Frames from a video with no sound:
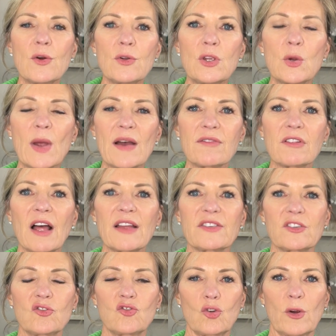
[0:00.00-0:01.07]
you have lots
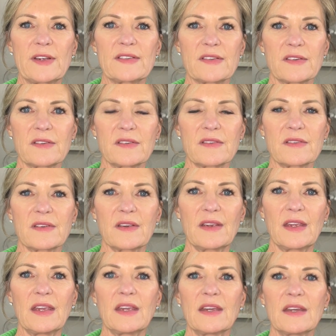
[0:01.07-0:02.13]
of choices
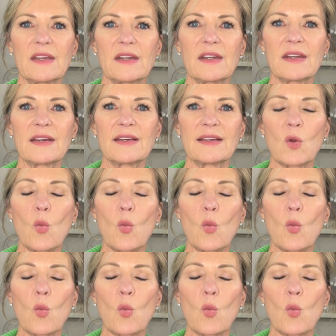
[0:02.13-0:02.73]
in